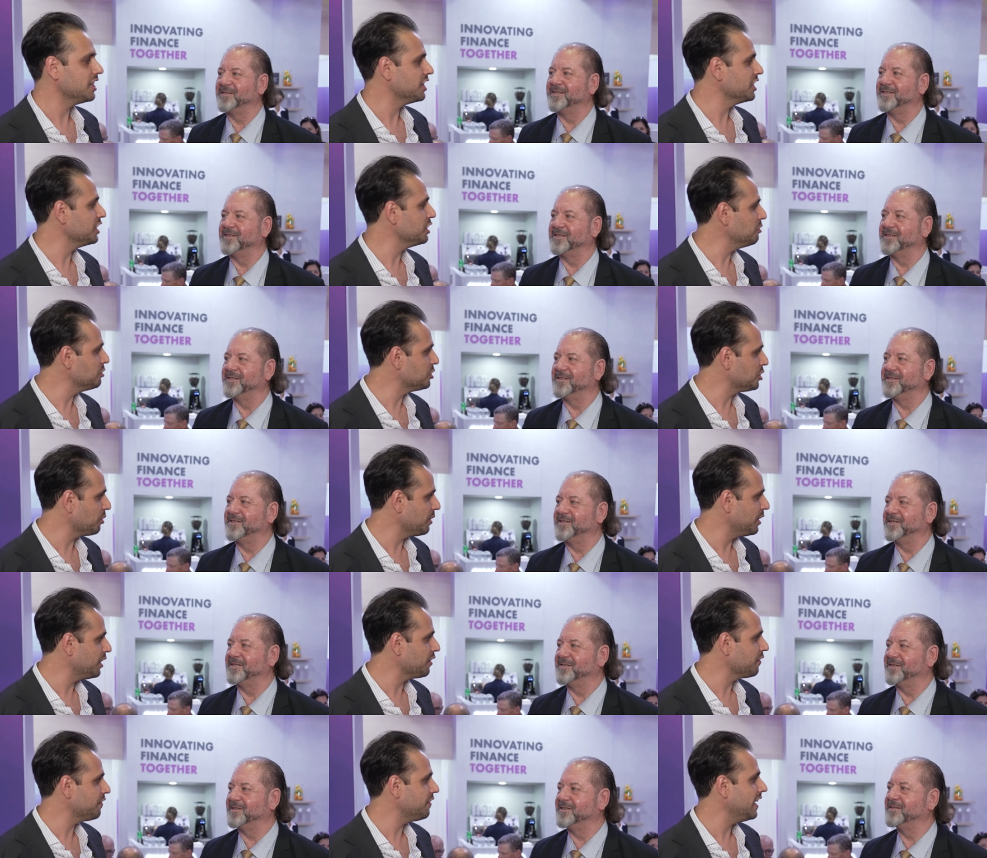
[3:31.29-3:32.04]
Speaker 1: the user
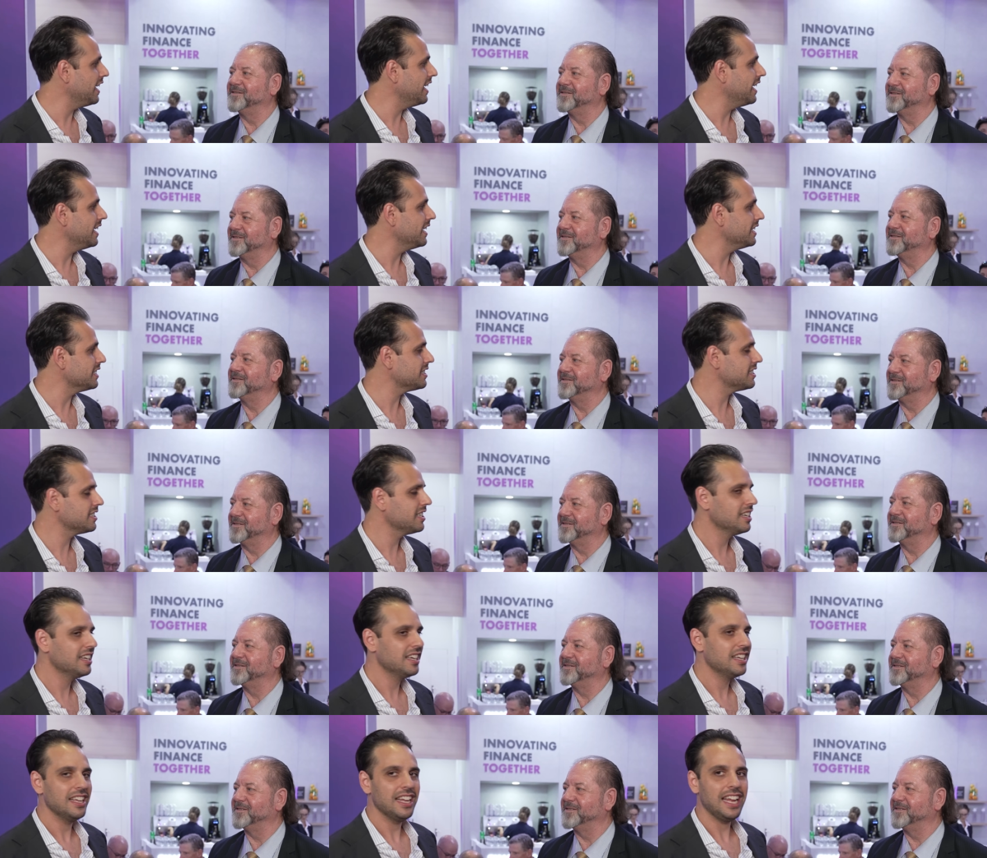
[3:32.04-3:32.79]
interface
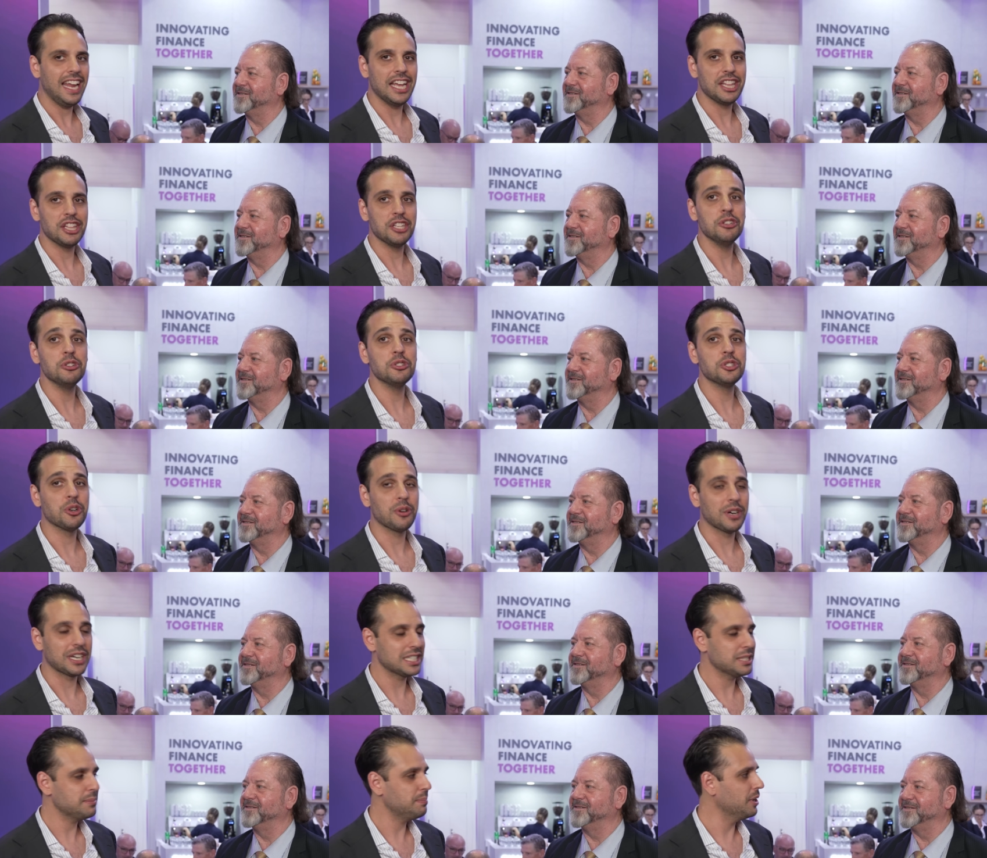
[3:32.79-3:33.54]
and the
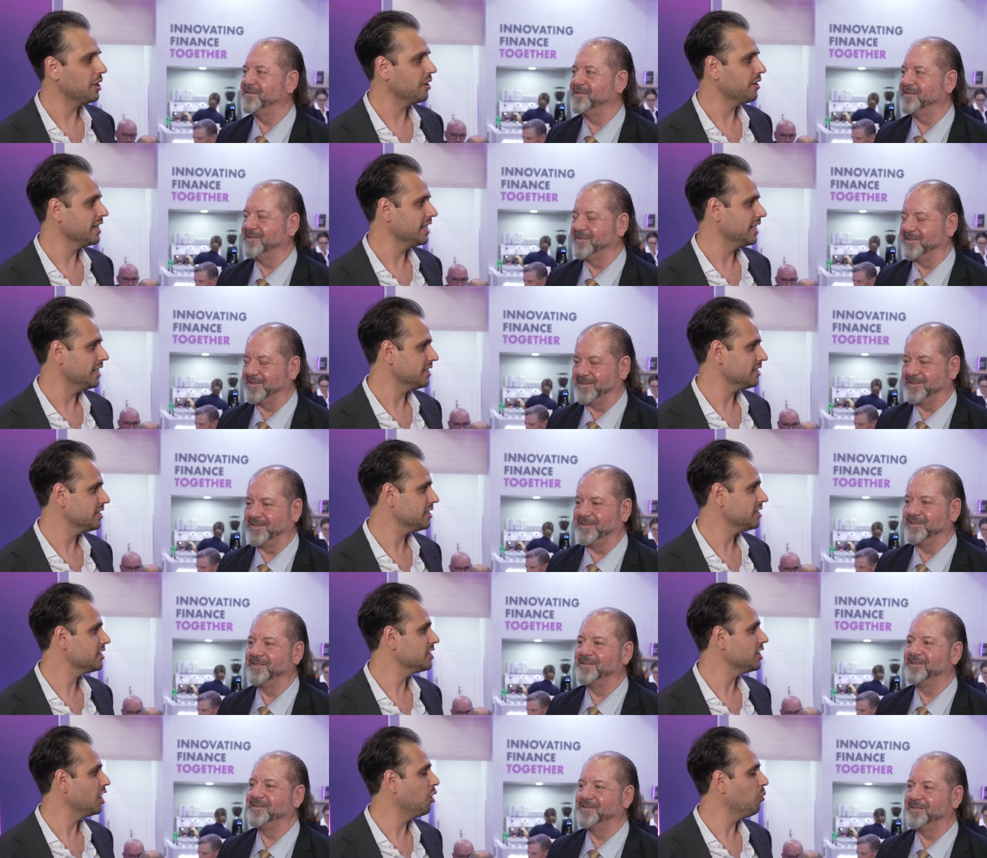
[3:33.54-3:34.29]
user experience.
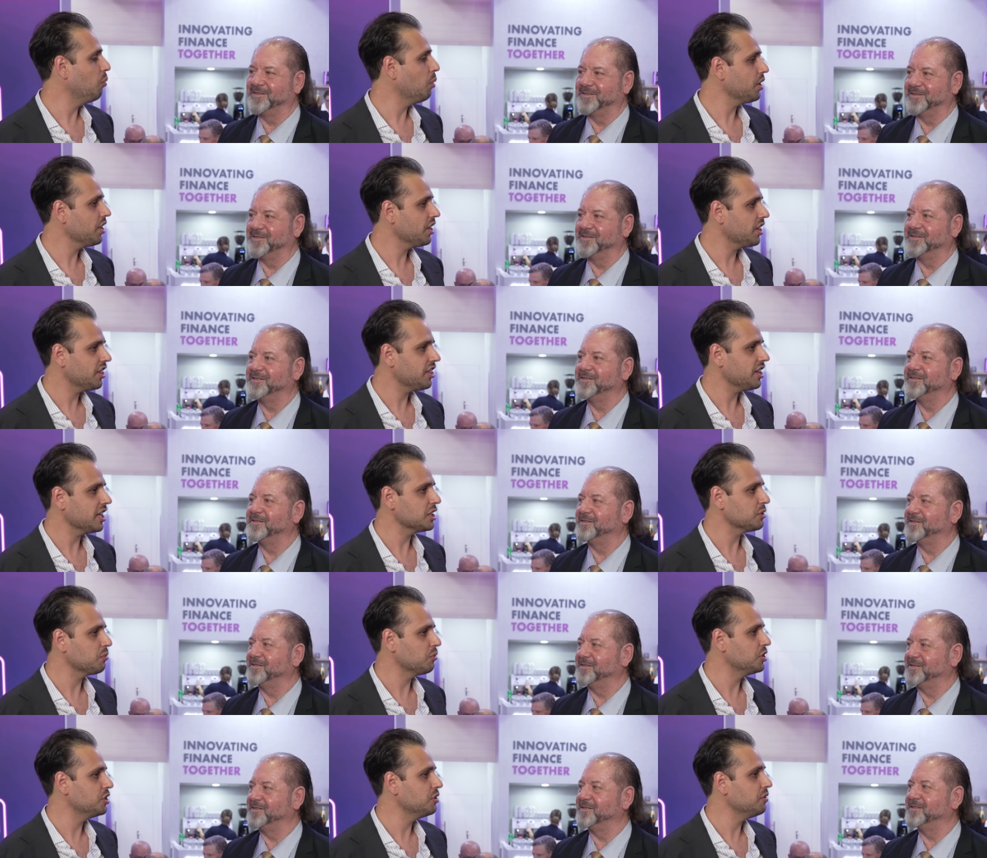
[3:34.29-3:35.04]
So one of the
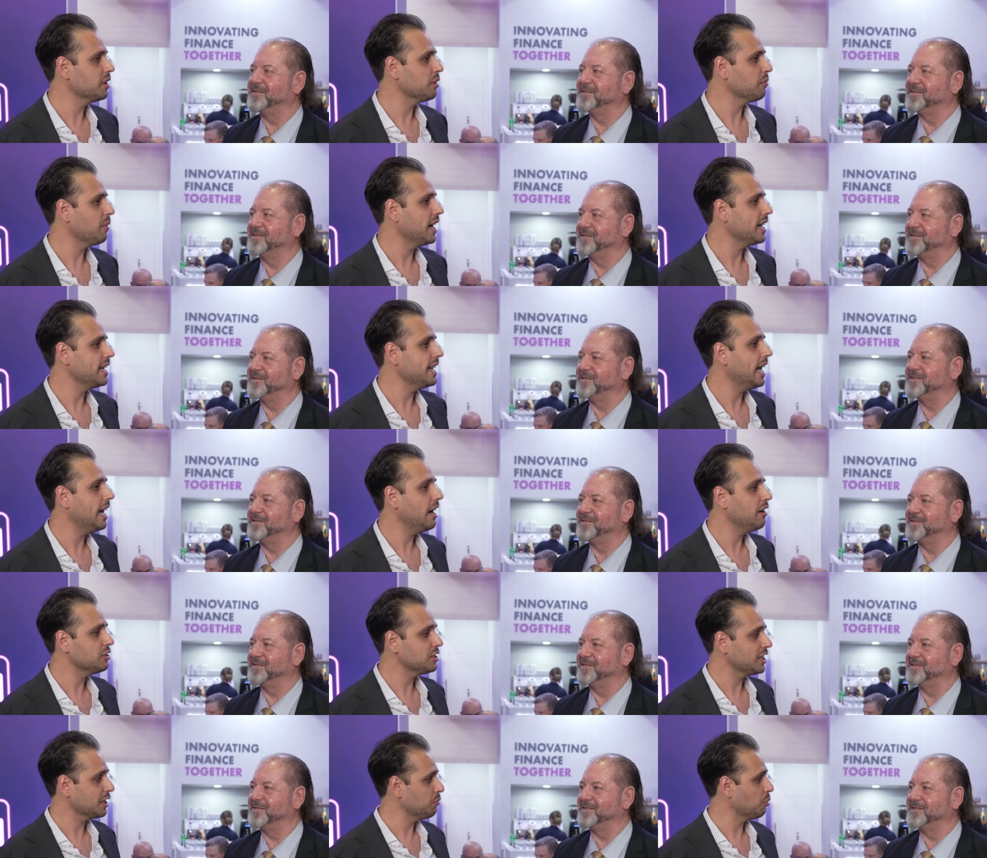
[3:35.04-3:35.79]
things we're doing right
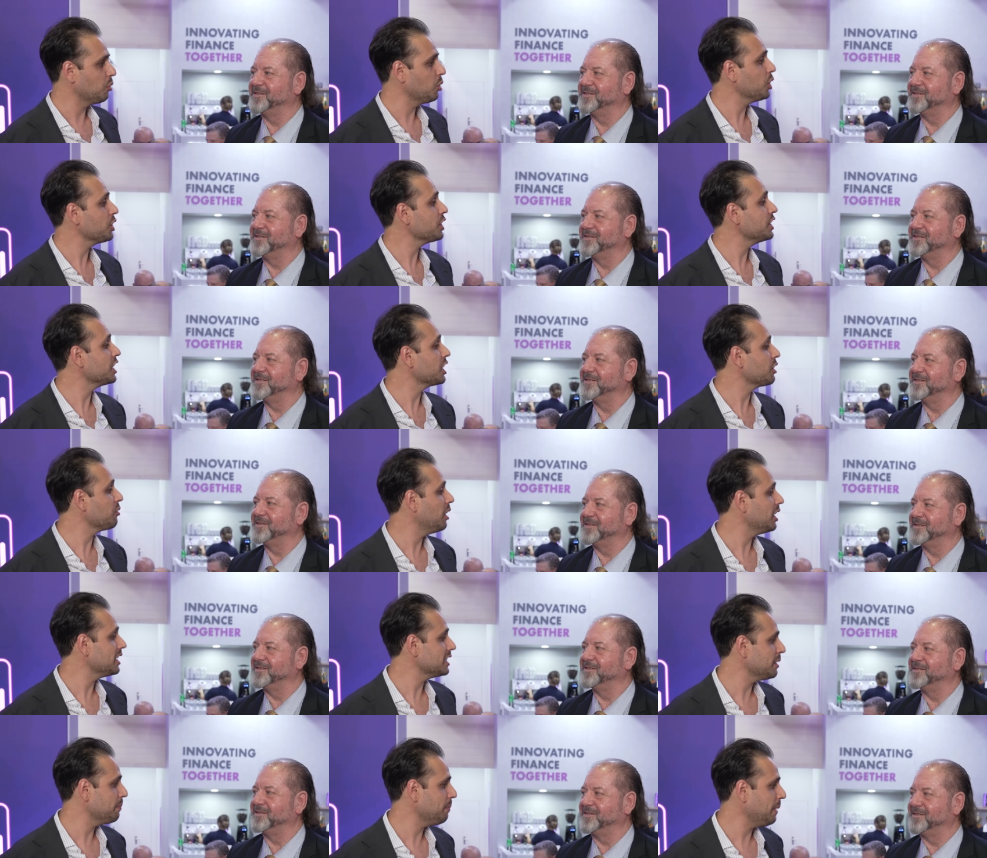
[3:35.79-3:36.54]
now is like we're looking
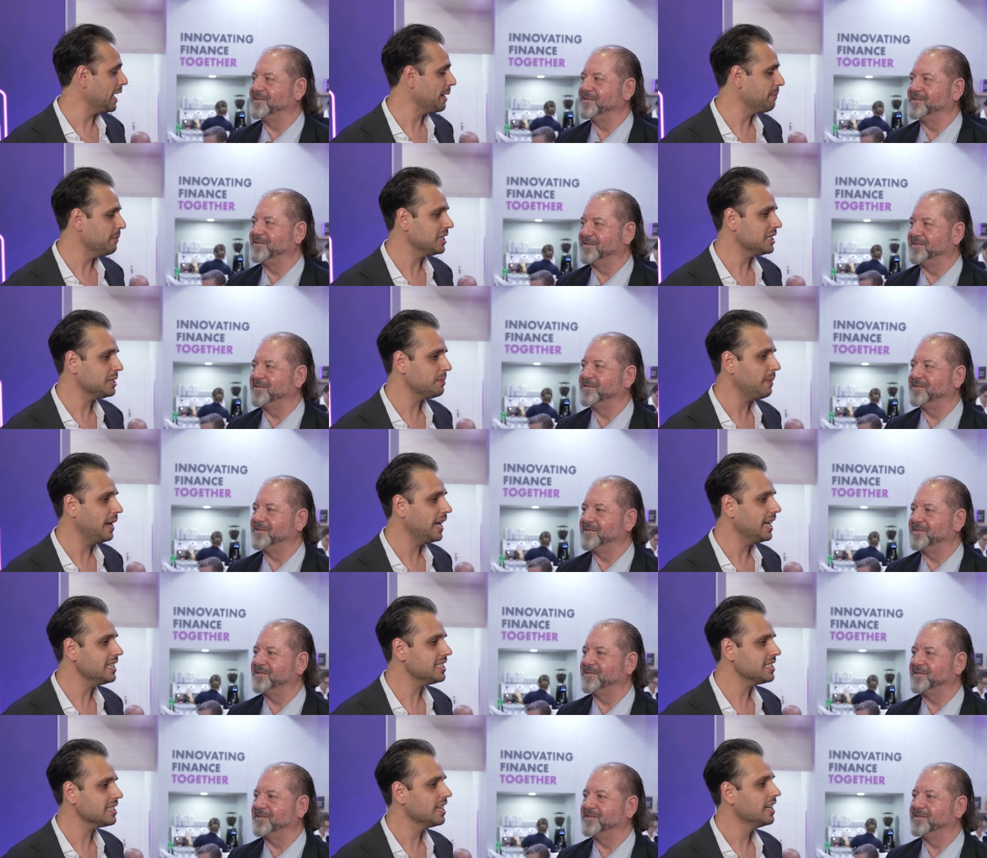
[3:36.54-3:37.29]
across the payment
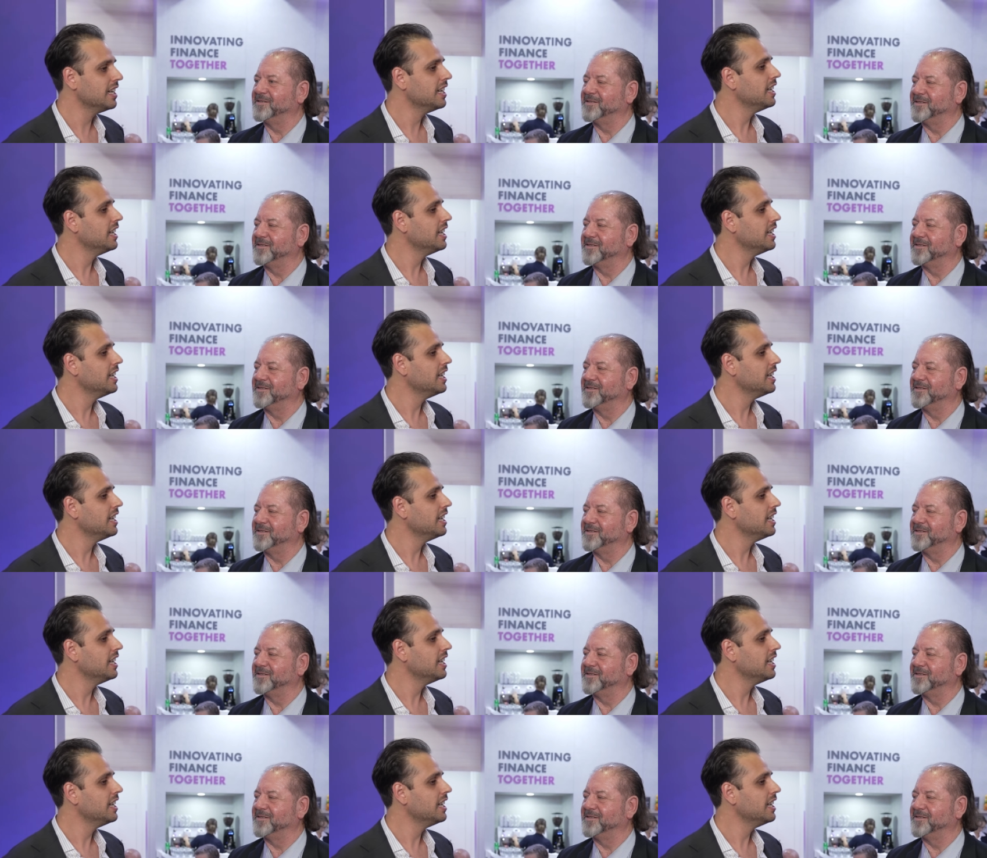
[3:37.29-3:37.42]
space,